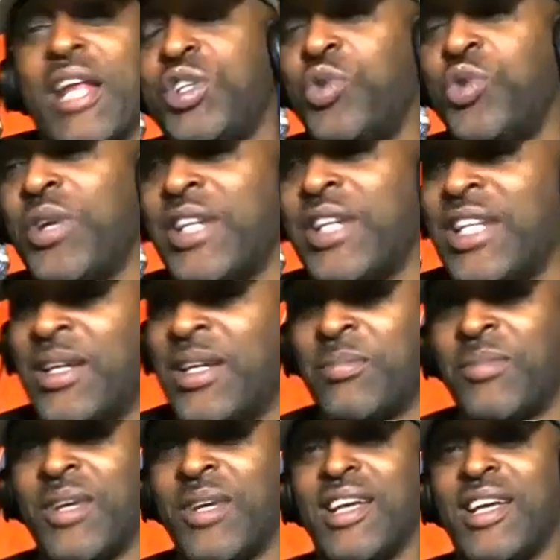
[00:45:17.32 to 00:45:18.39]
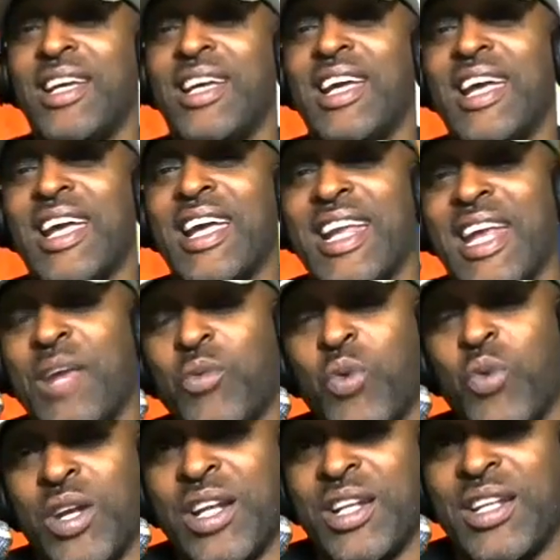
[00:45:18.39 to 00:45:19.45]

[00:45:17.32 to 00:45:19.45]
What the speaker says: Ewing them, and they wanted